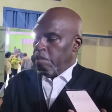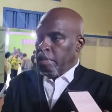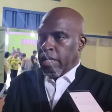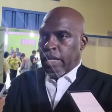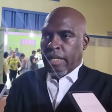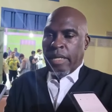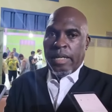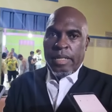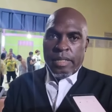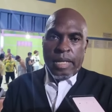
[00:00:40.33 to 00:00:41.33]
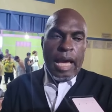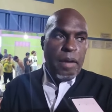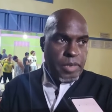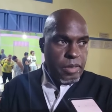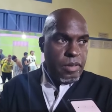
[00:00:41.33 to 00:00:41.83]
but I think it's
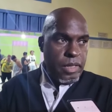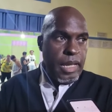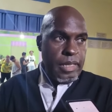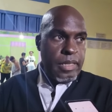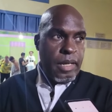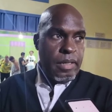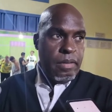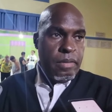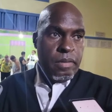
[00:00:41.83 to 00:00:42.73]
absolutely necessary now